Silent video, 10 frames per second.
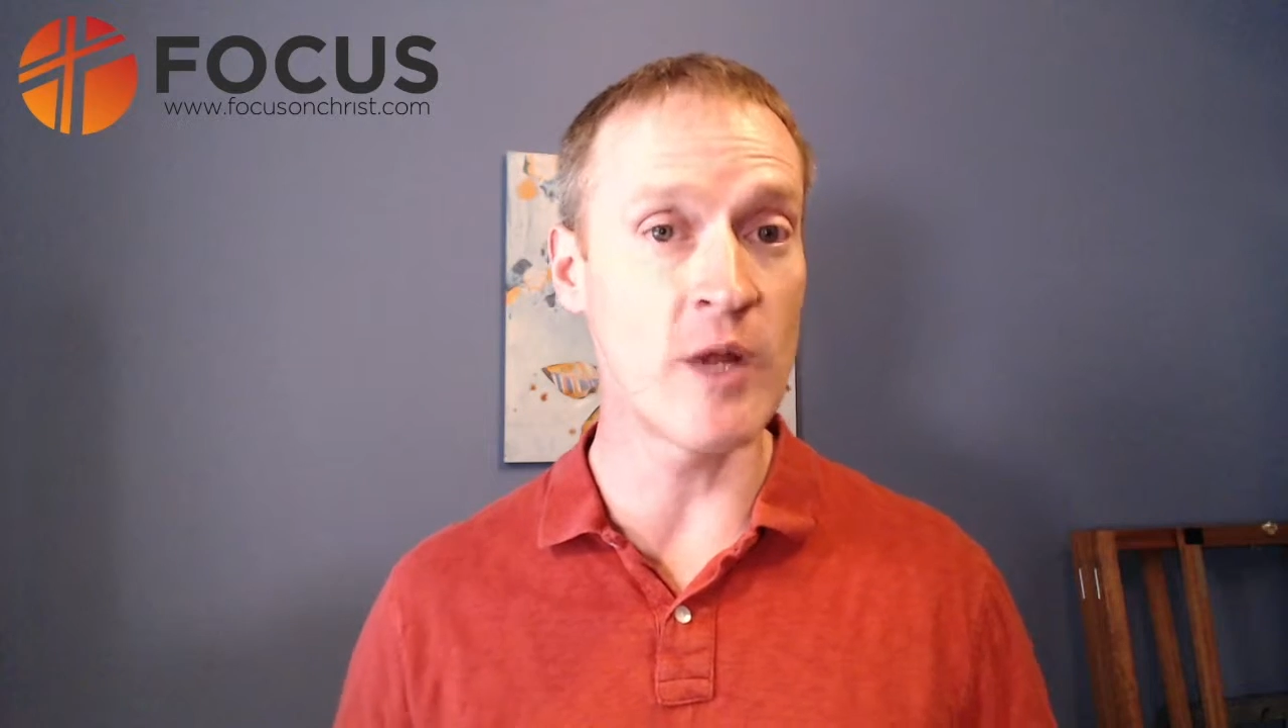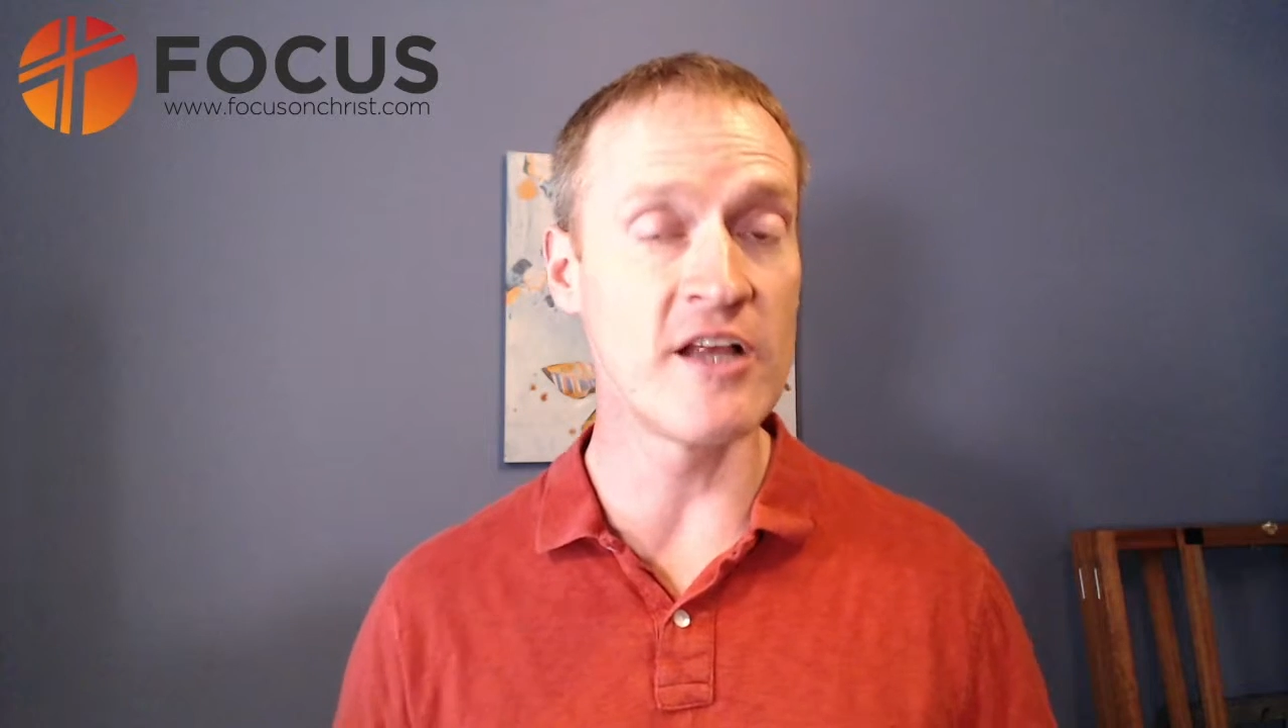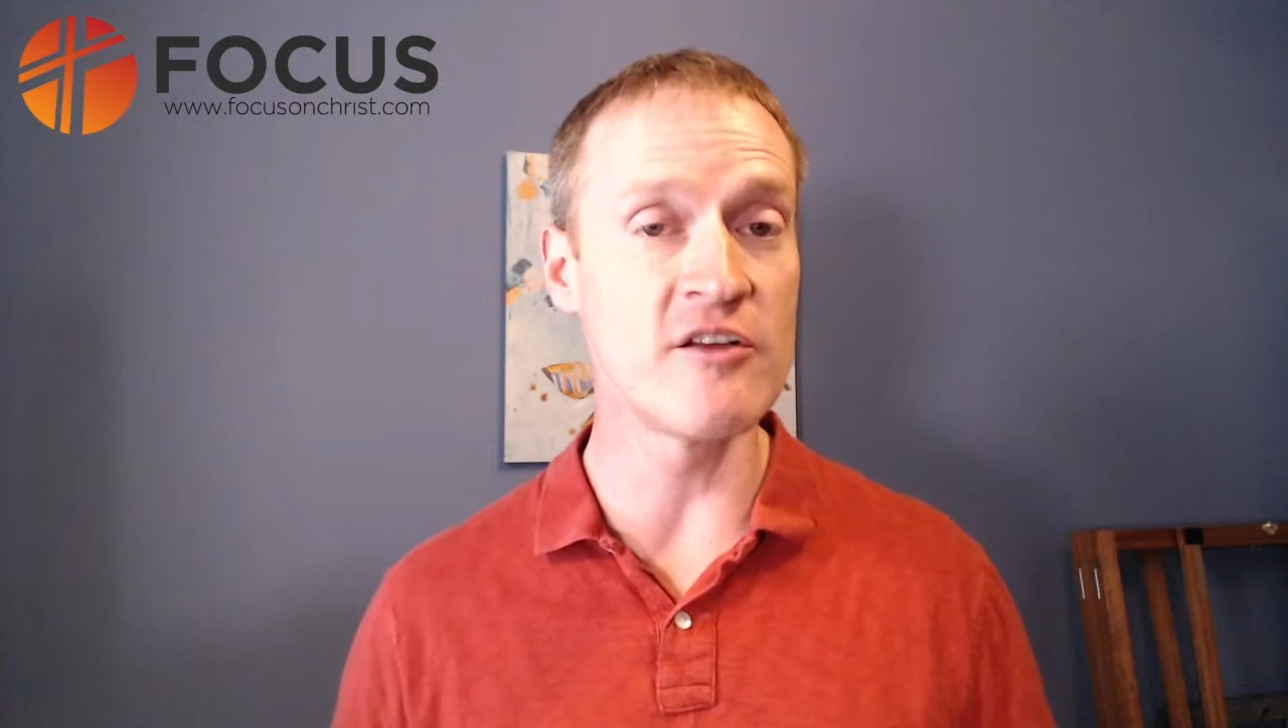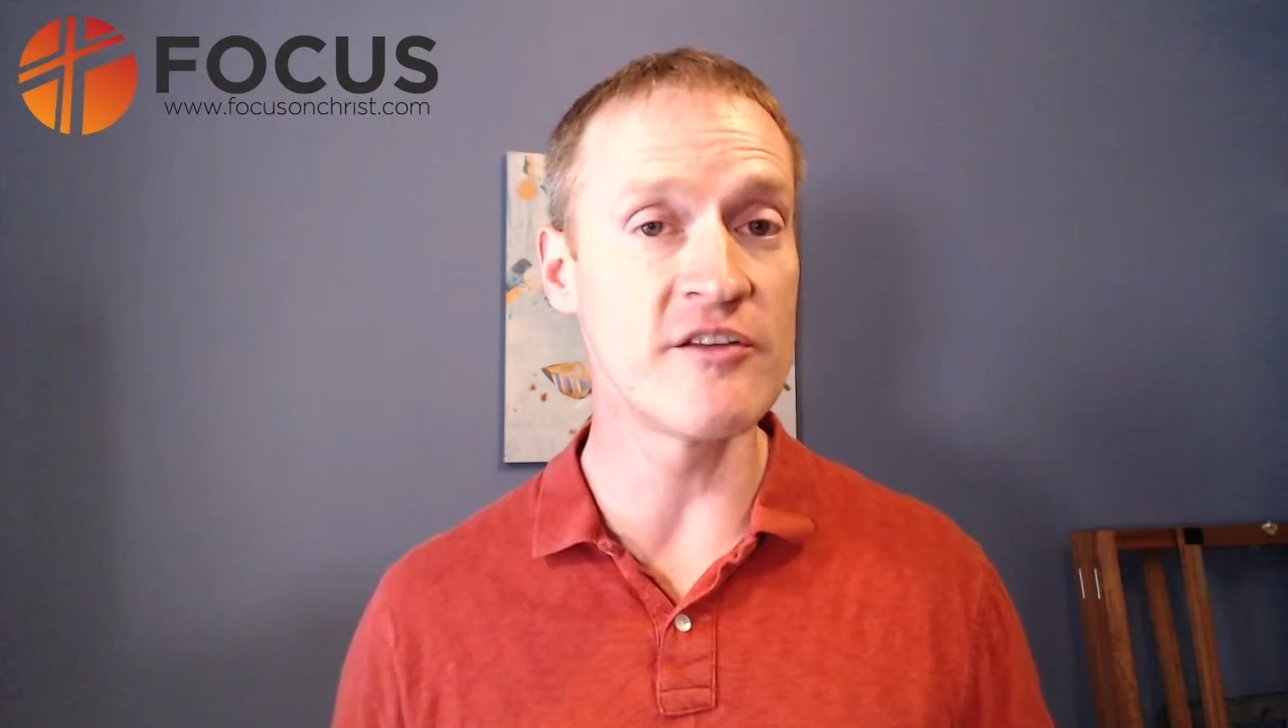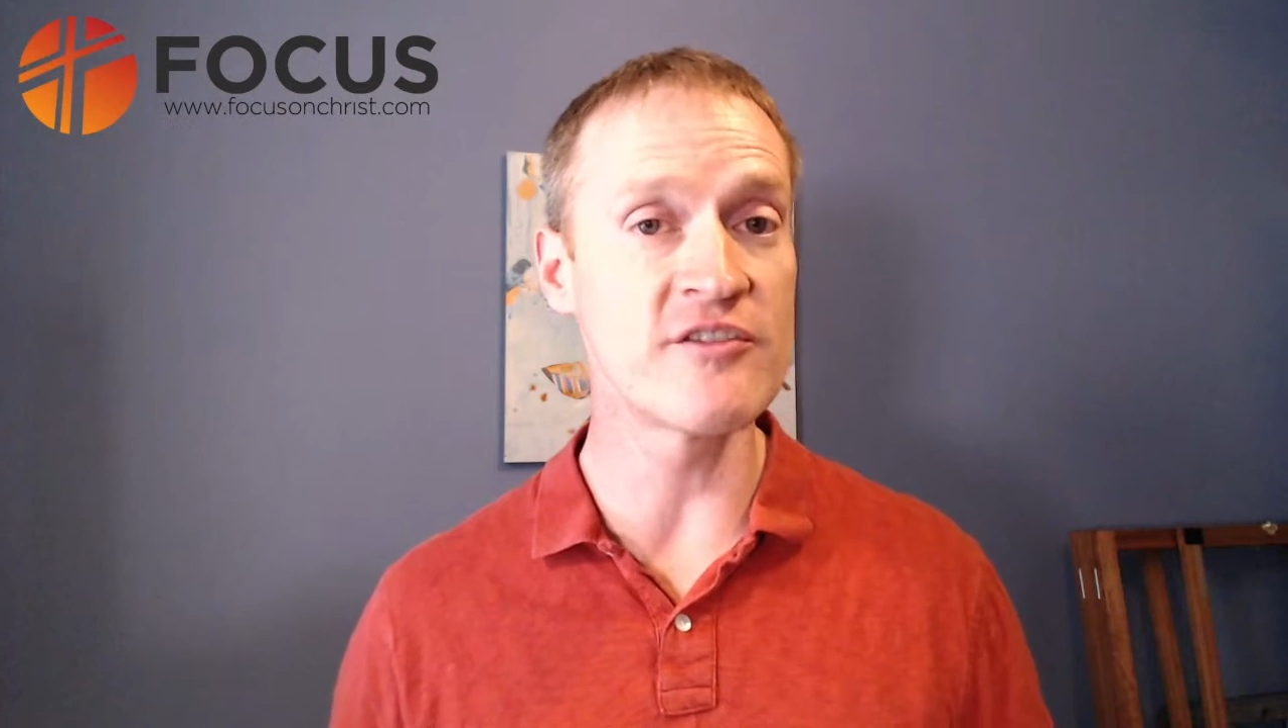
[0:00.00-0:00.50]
well,